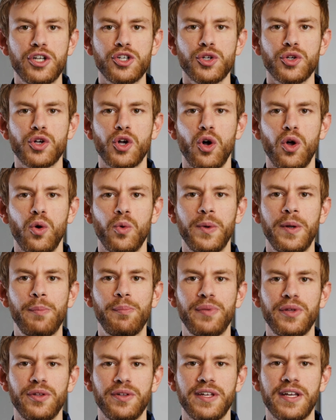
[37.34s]
initial goal
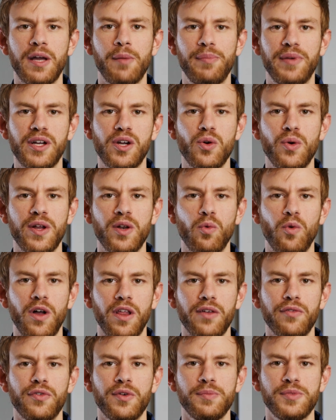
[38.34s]
when building a Bitcoin
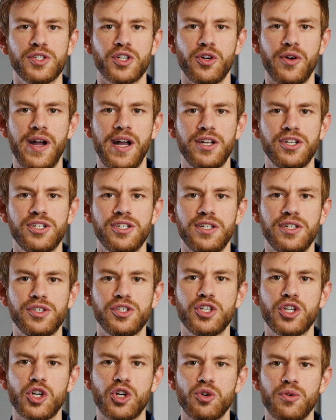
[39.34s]
wallet from scratch
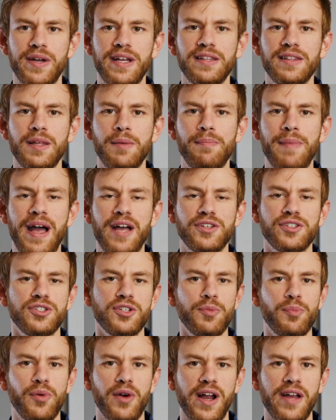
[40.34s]
is to create the
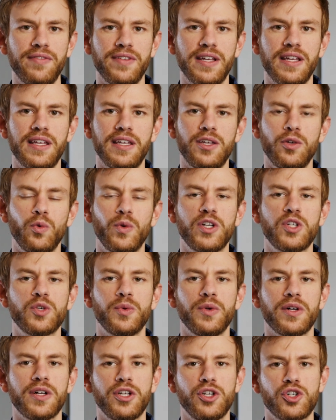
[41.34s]
master private key which
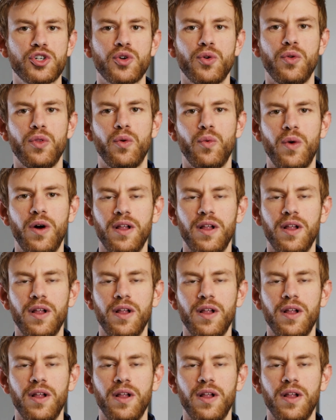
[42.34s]
will control the